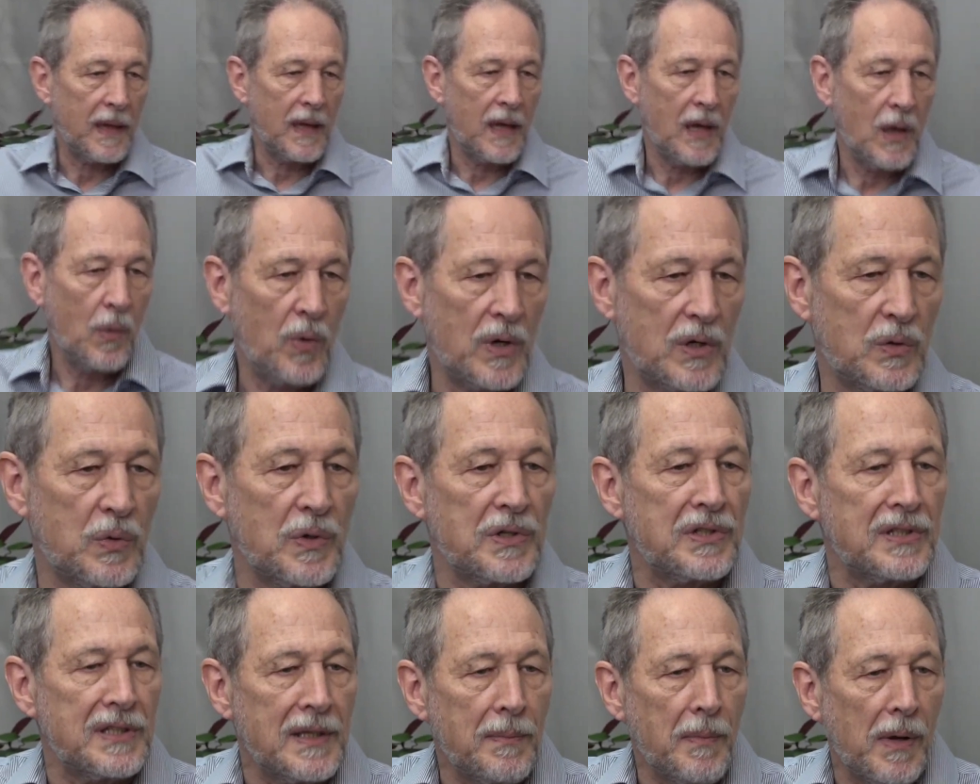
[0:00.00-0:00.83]
which
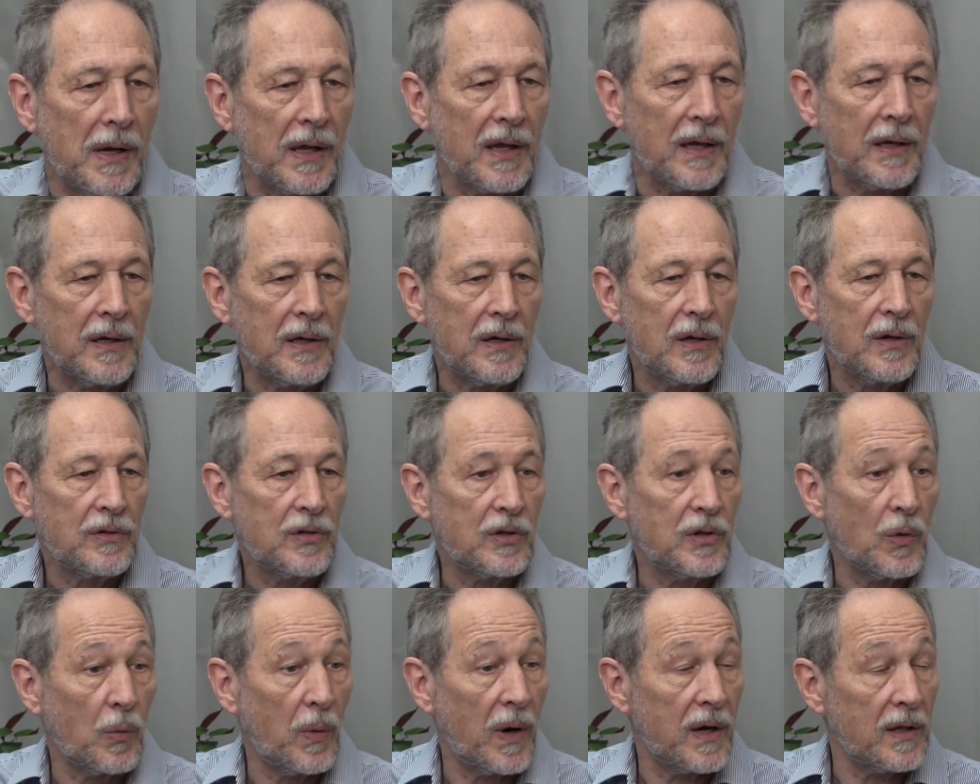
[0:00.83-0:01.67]
was similar to
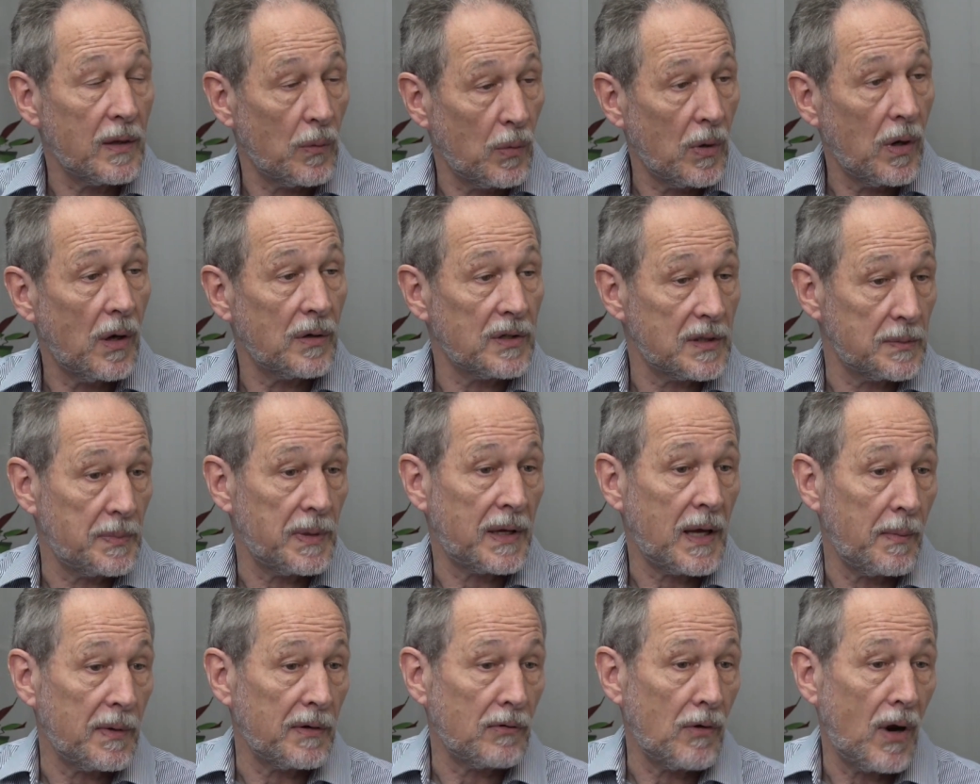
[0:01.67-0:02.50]
the way the world is
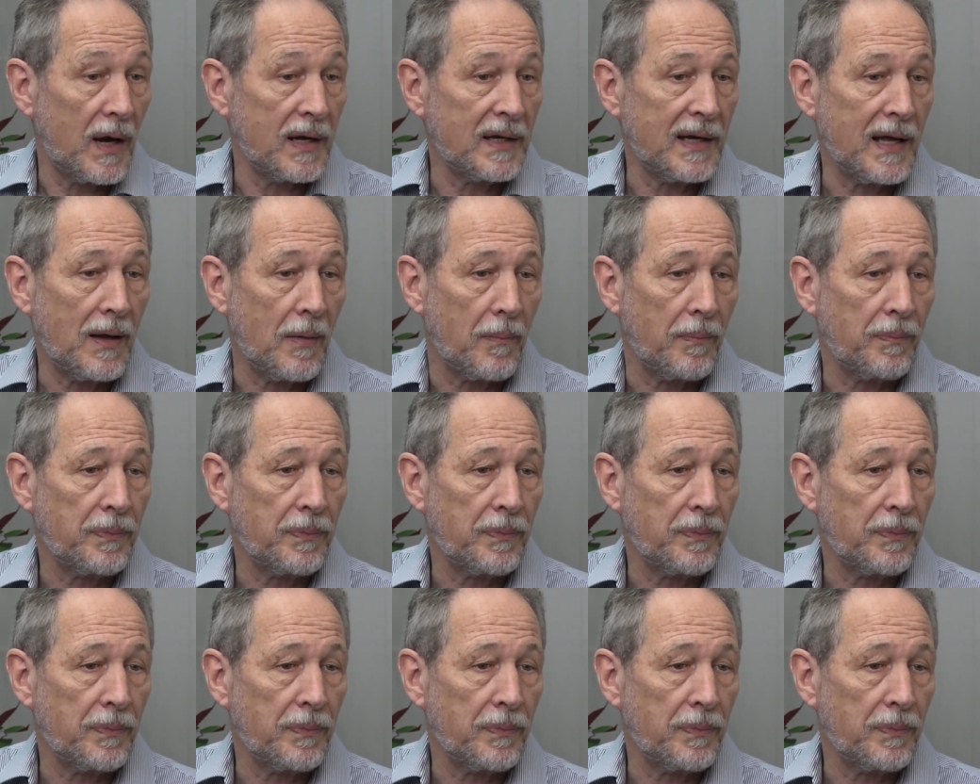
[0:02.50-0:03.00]
becoming right now.